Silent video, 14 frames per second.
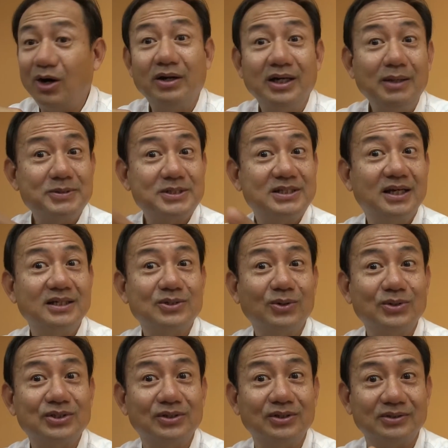Lipstick is
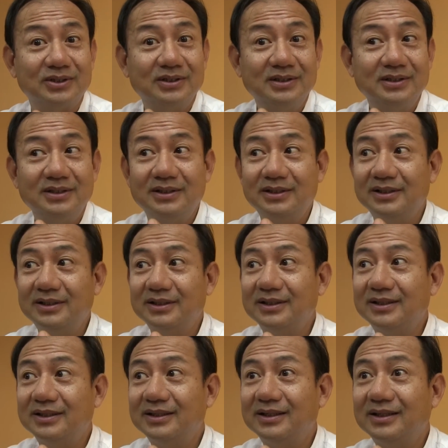also good.
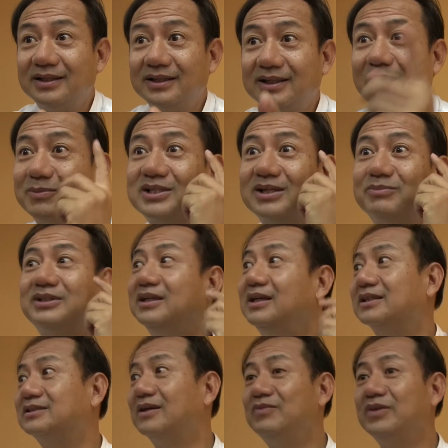It comes up to
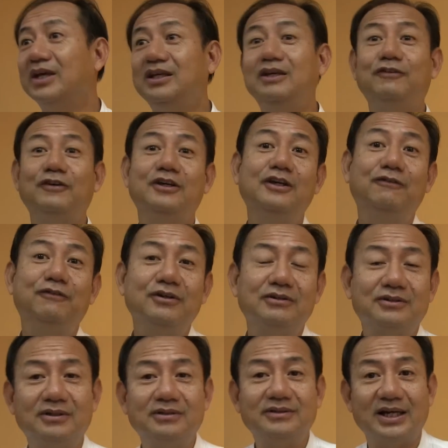yes. If you
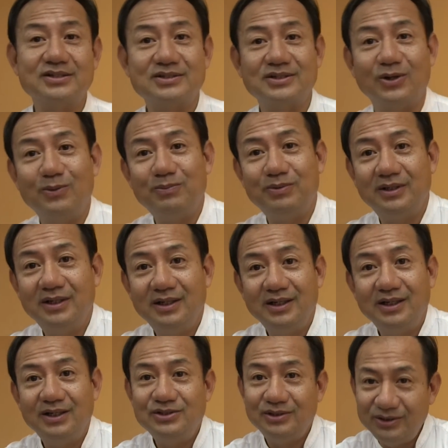don't have soap,
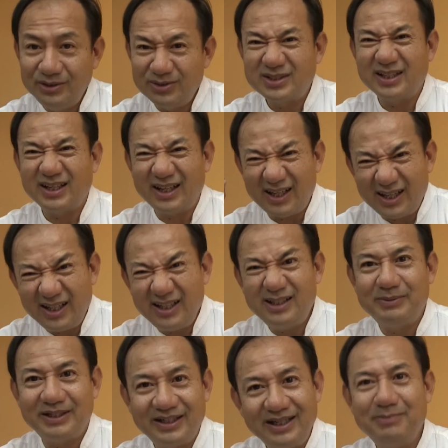use a little
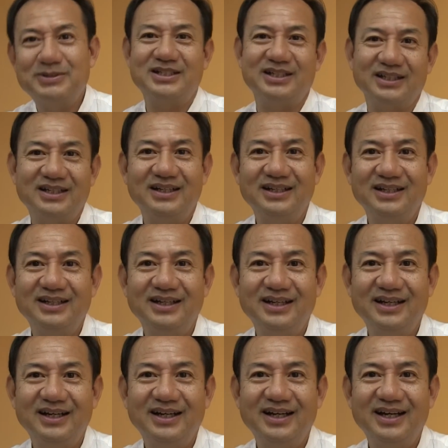bit of lipstick.
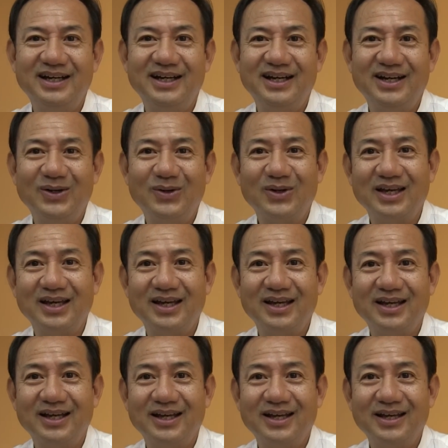Okay?
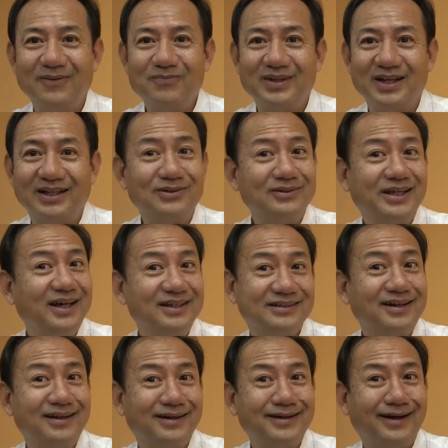I don't care the
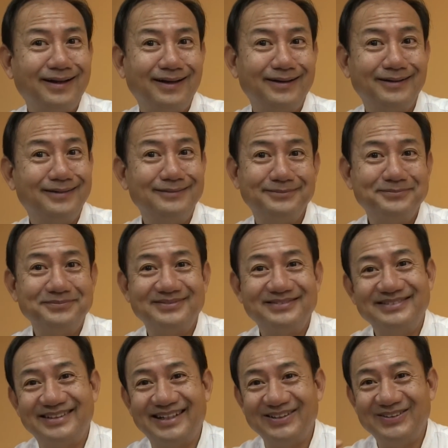color.
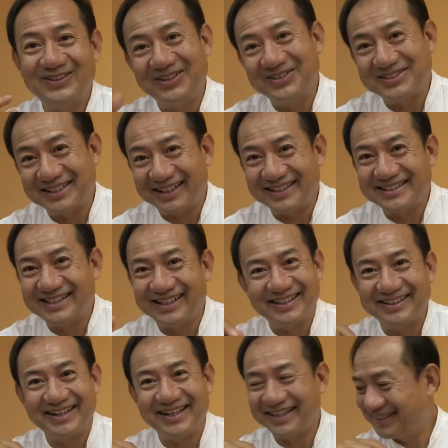You can use as color
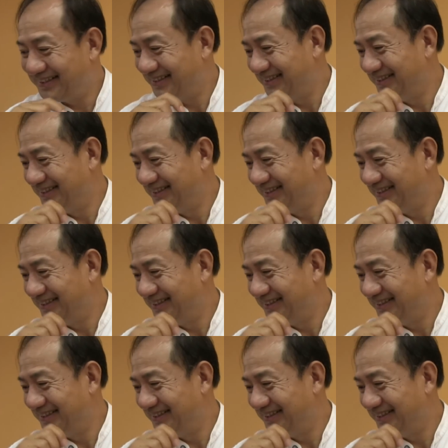you like.